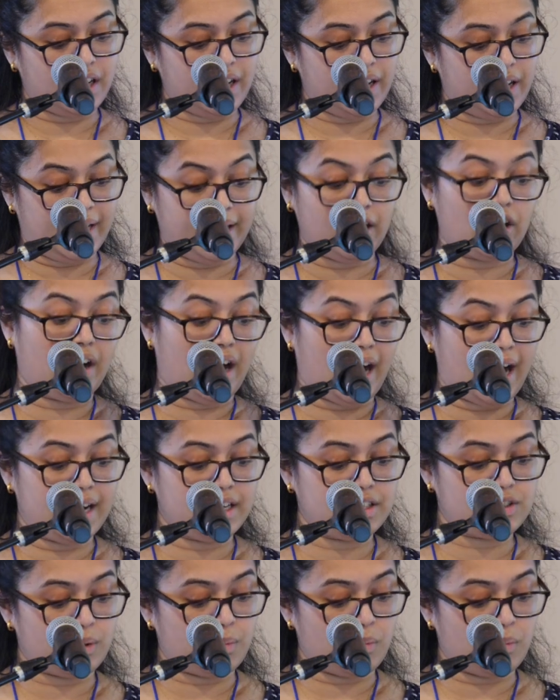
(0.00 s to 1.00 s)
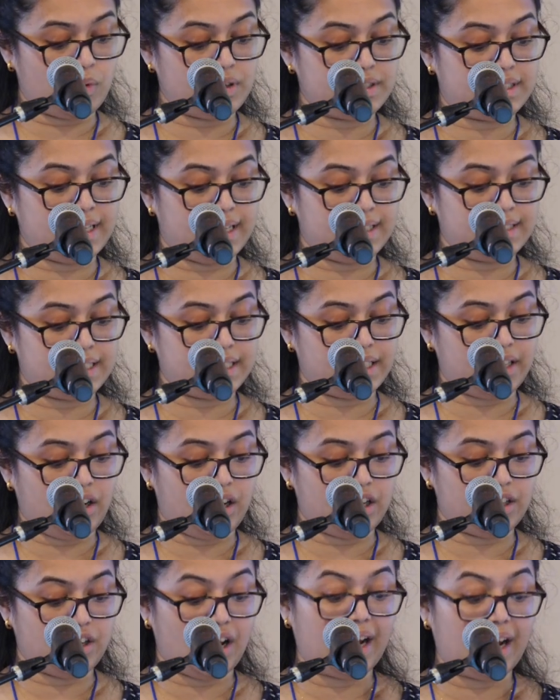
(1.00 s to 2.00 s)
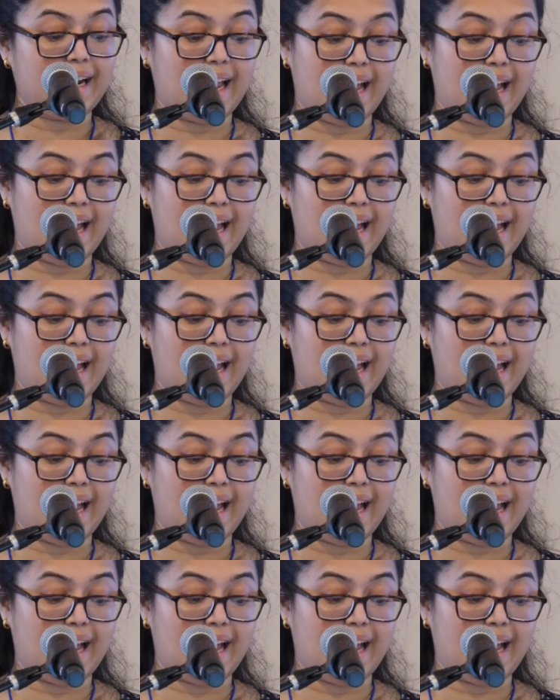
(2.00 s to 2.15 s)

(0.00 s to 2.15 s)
and our eyes are not